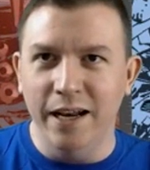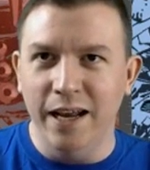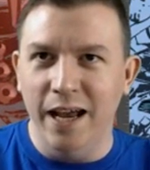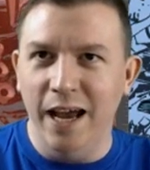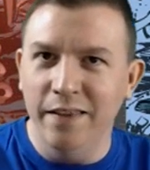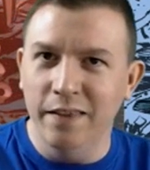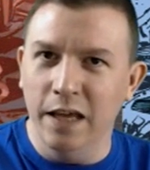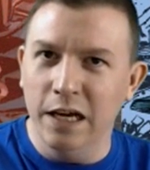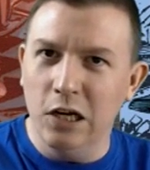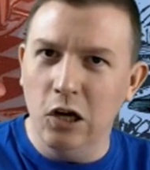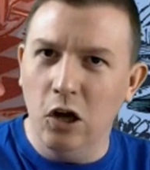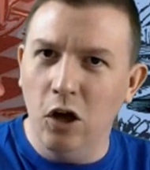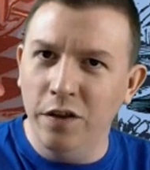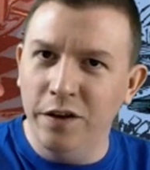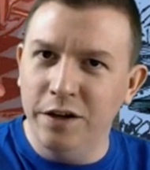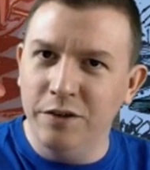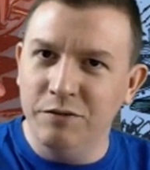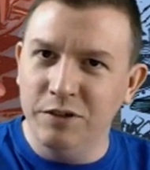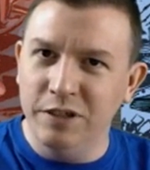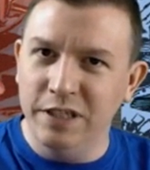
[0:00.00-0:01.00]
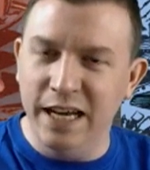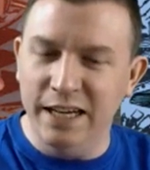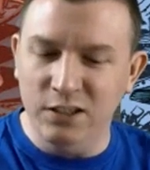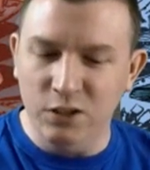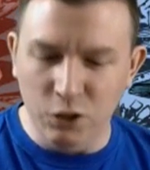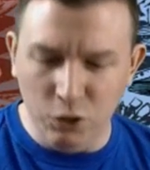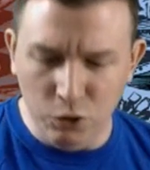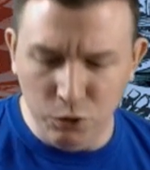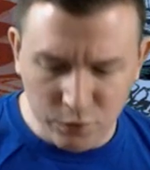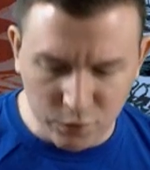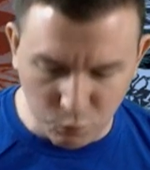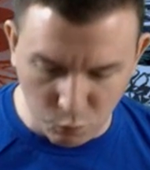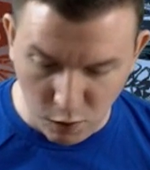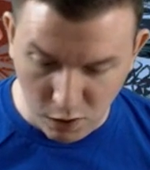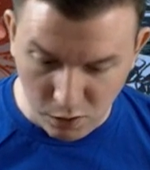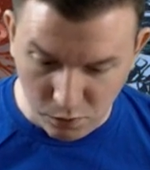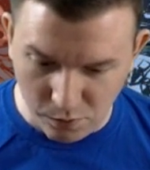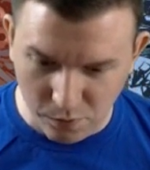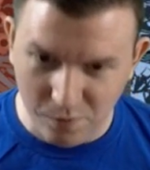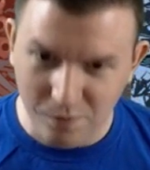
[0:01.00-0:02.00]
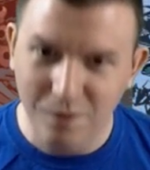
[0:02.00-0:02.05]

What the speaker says: had like all the different tattoos. Whoa.